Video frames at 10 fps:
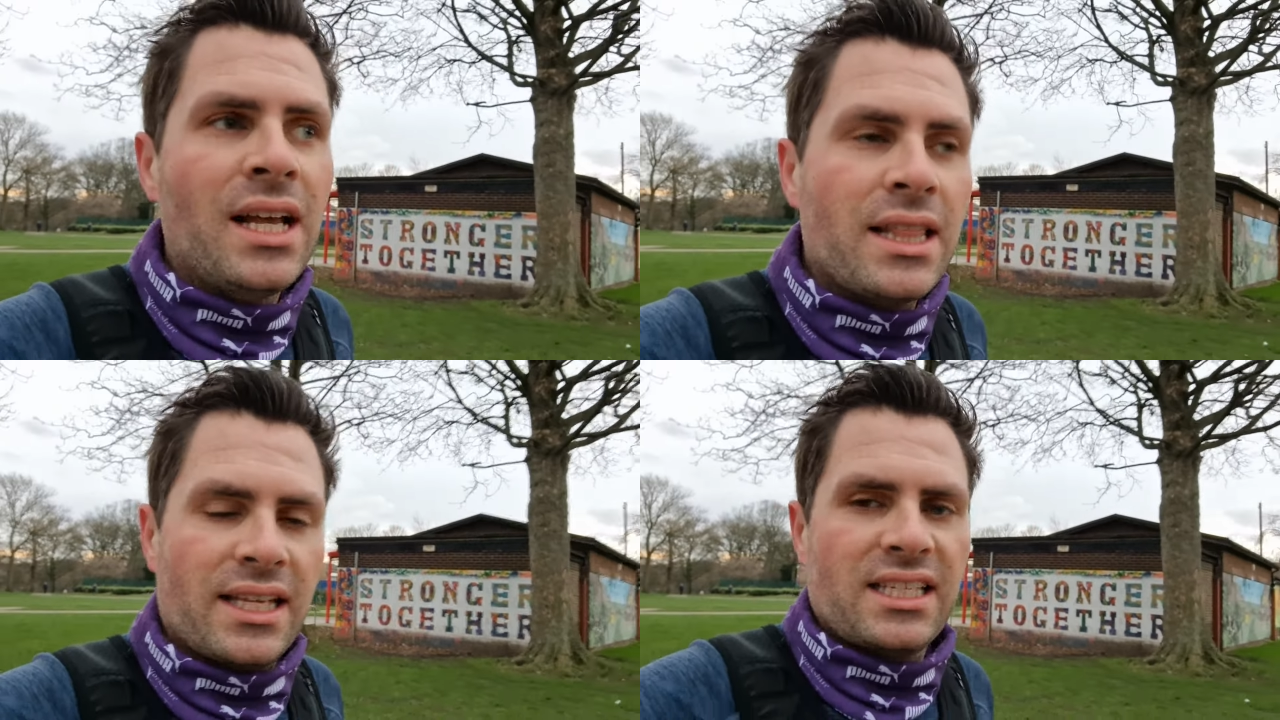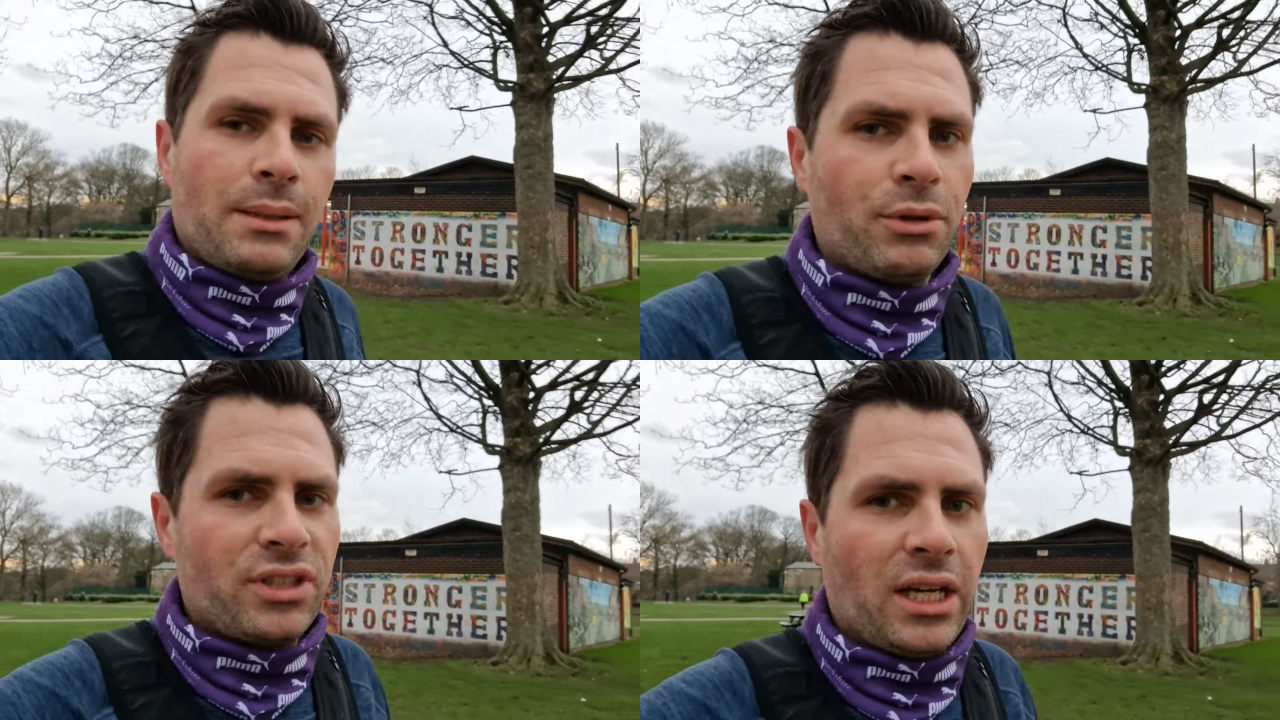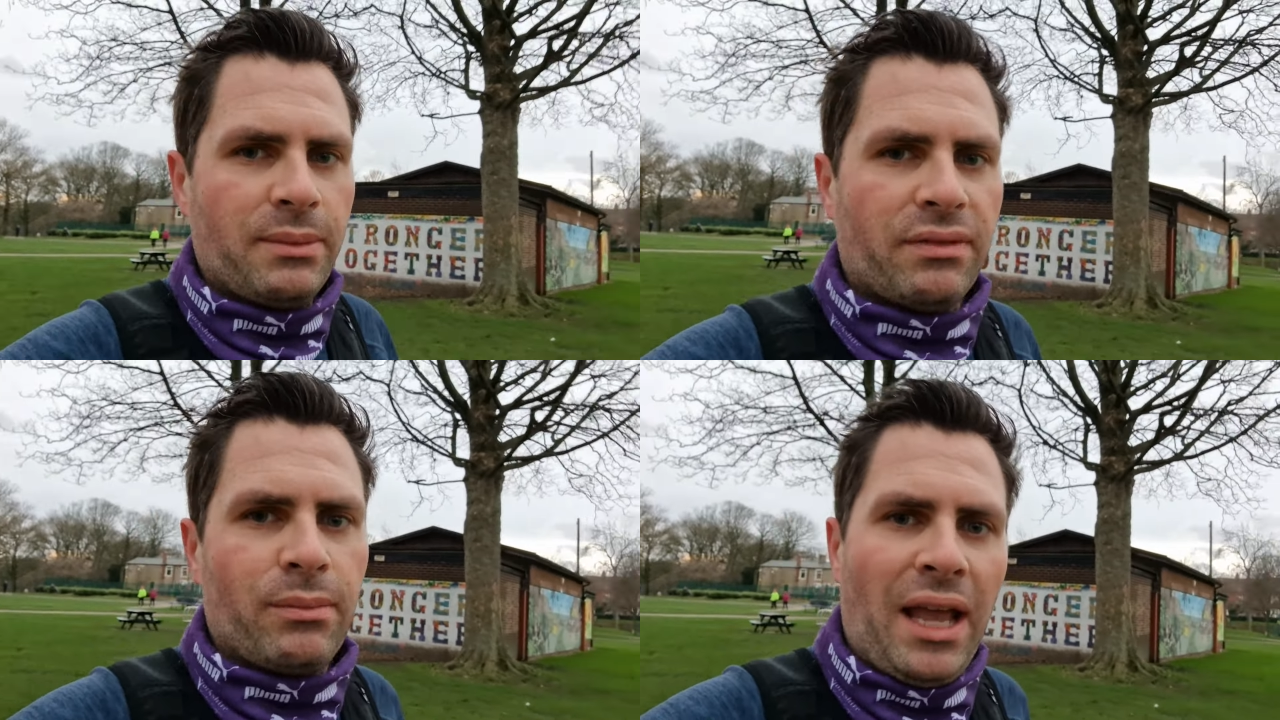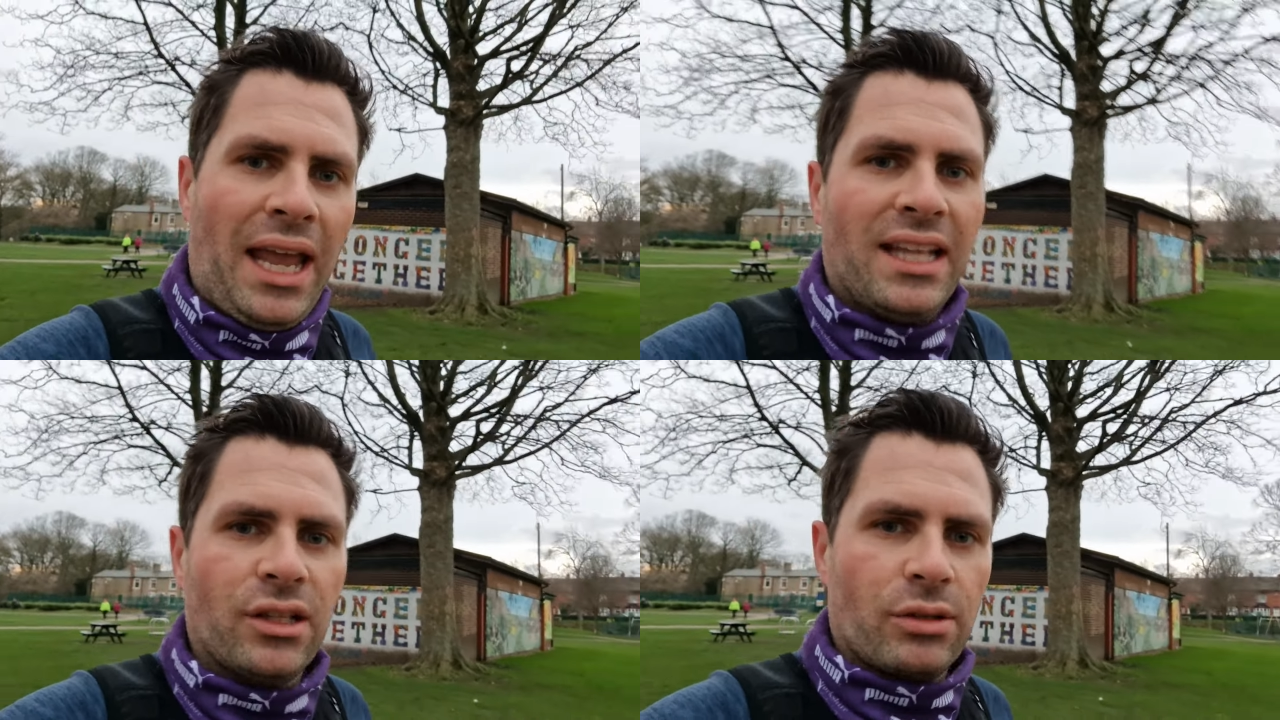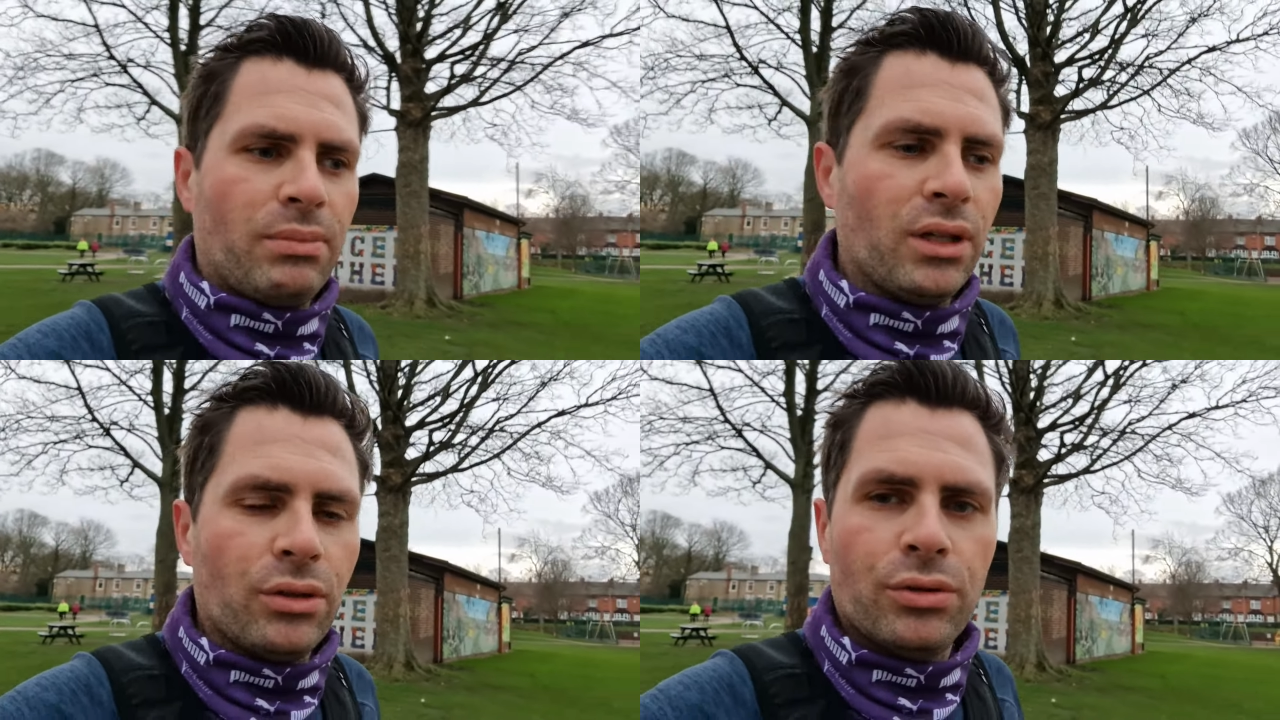This time it will tell me if I'm ahead or
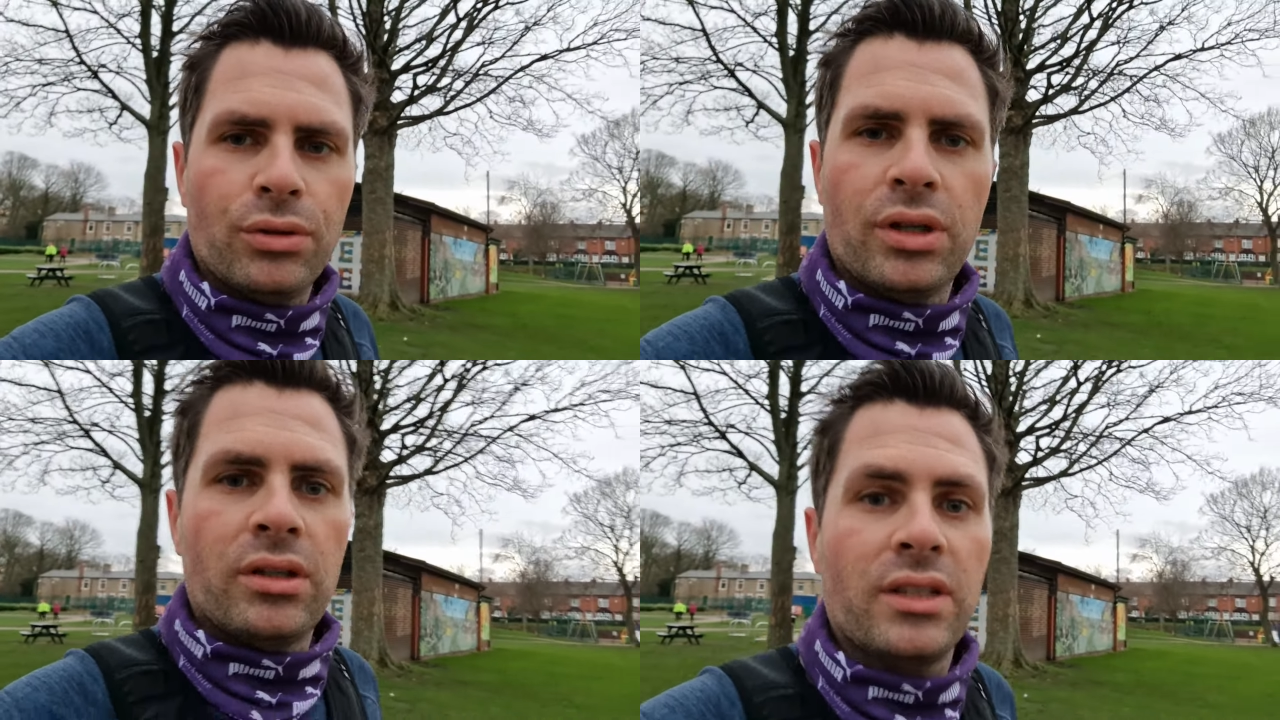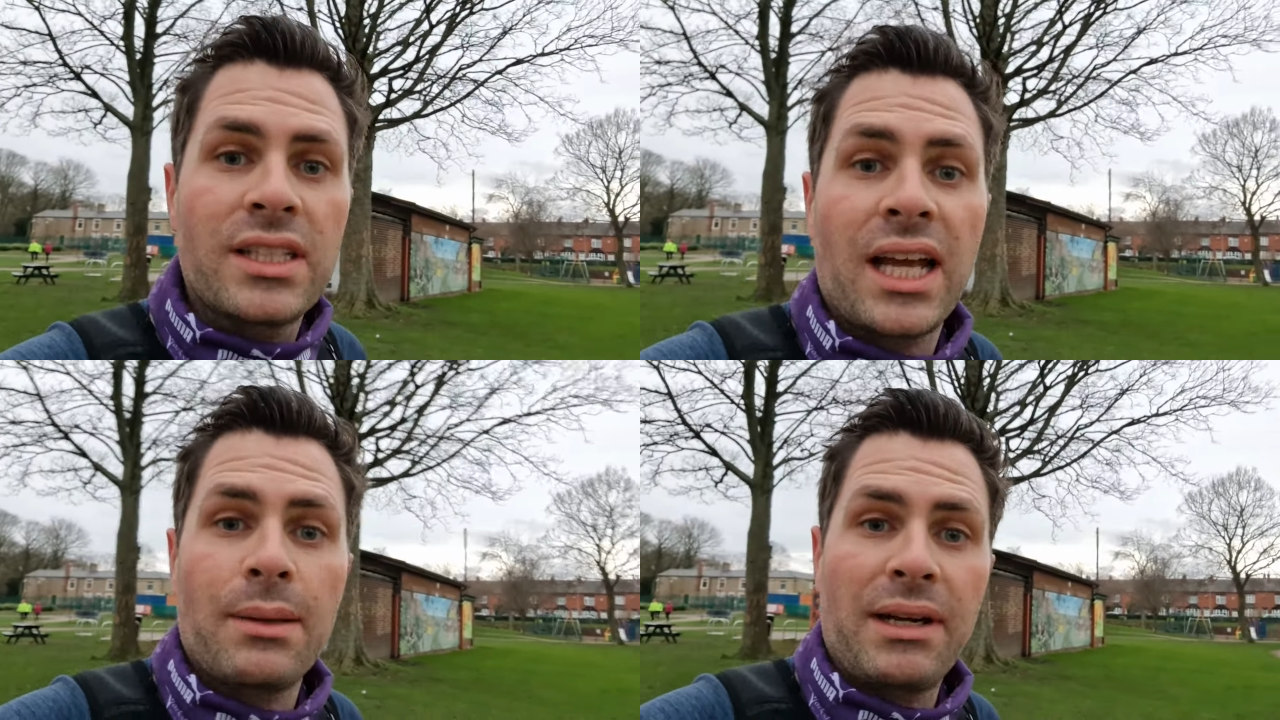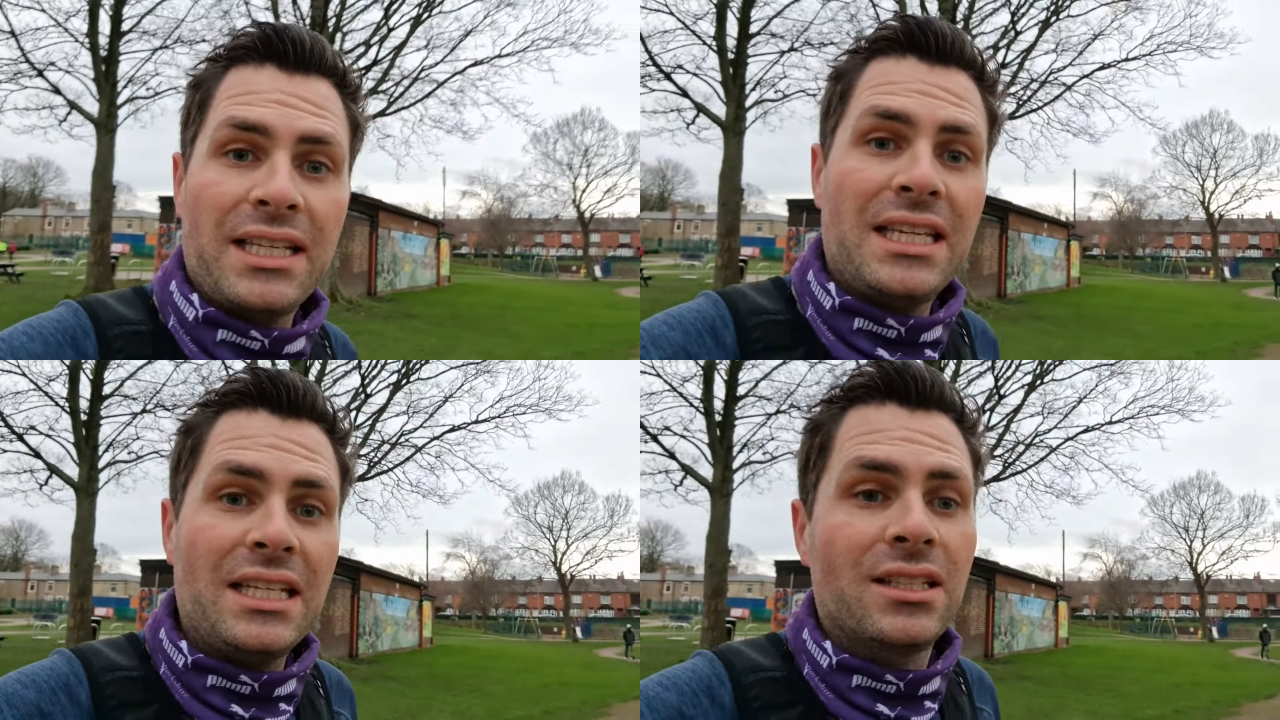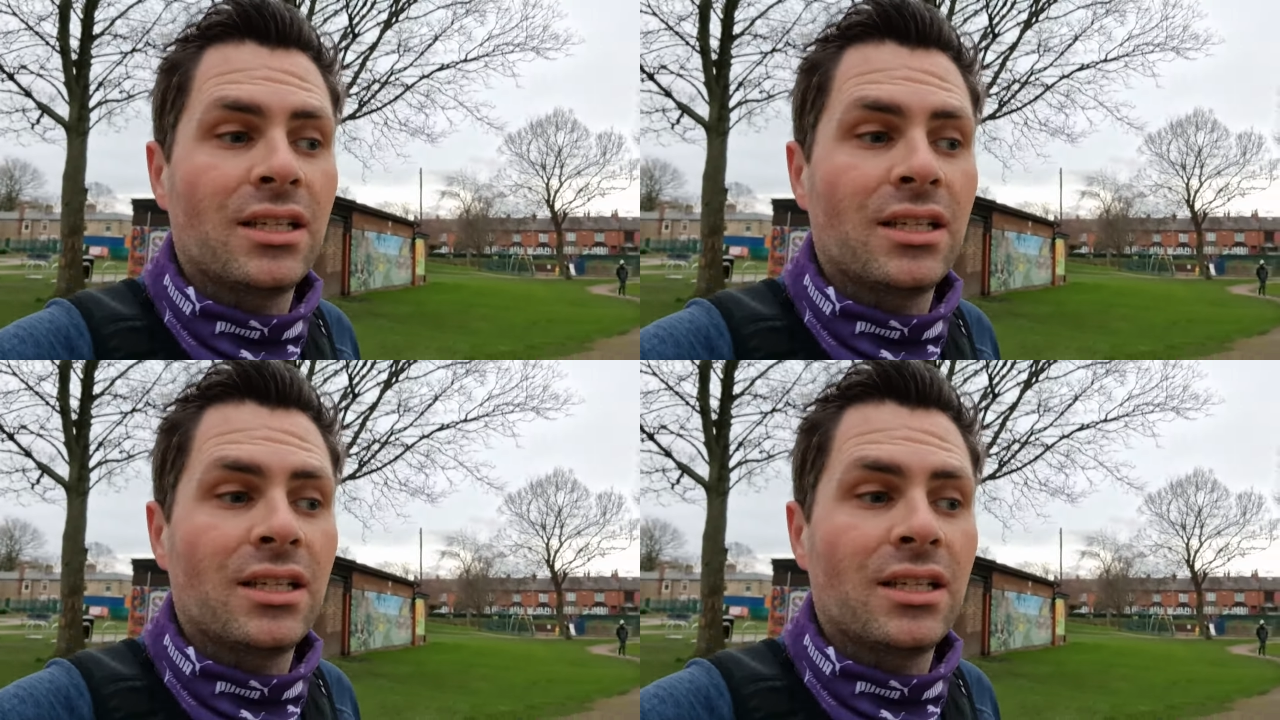below the time I need